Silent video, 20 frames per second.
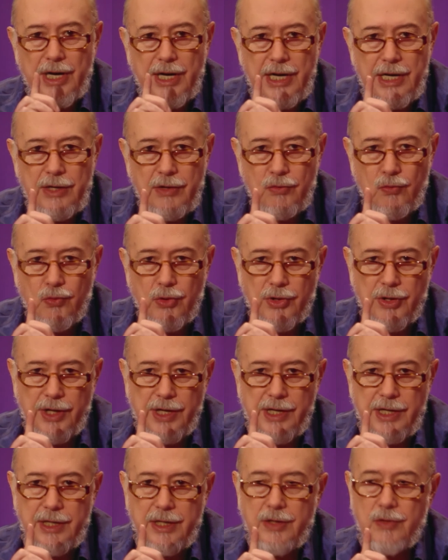
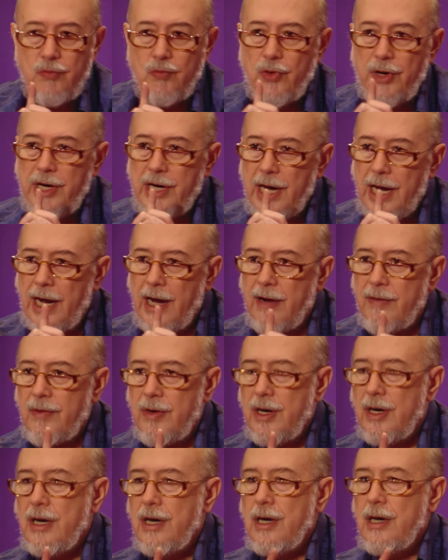inquiry, we have
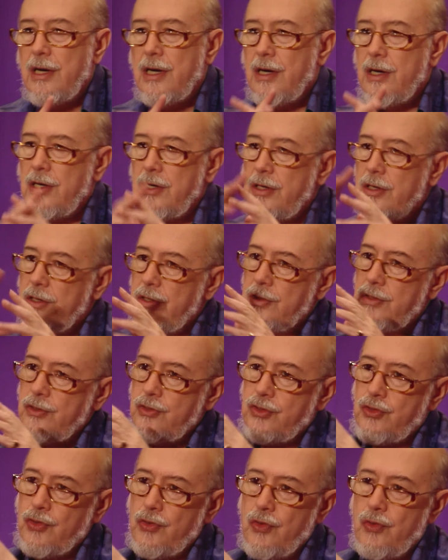
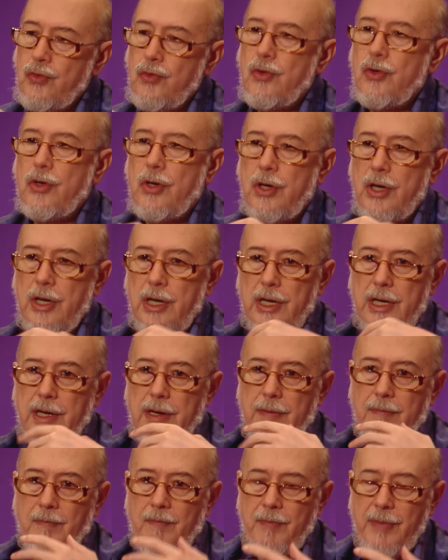to
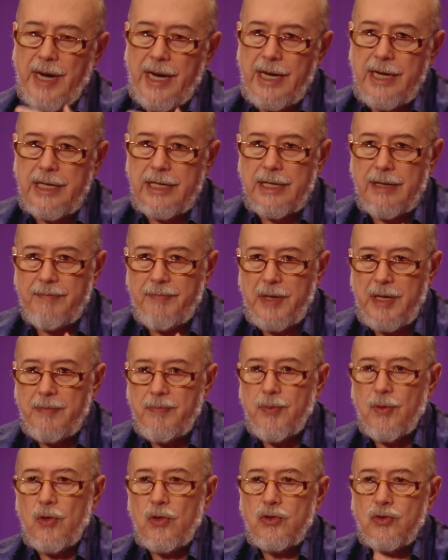make the
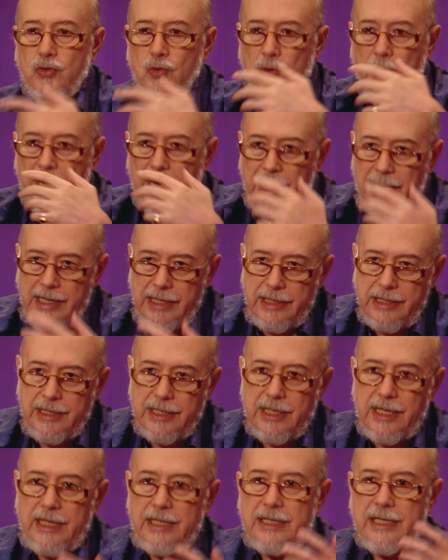people to
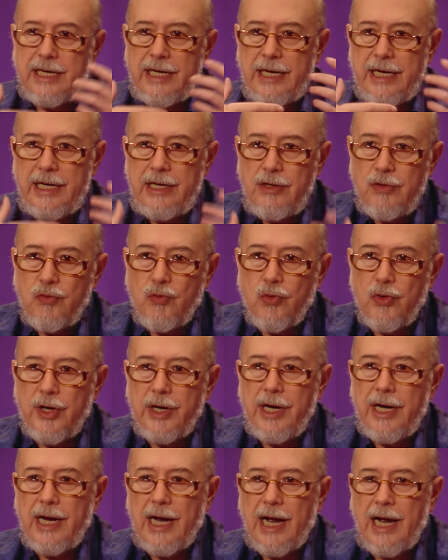enter in the
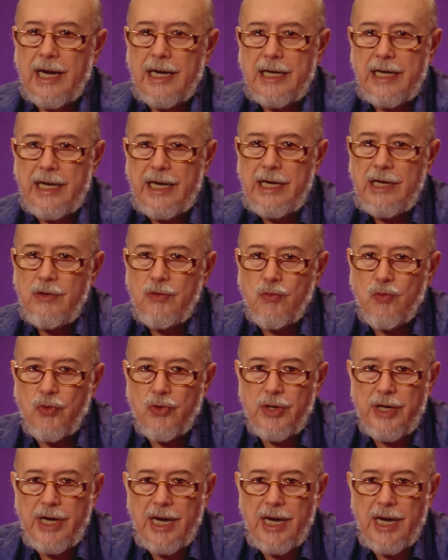inquiry, an inquiry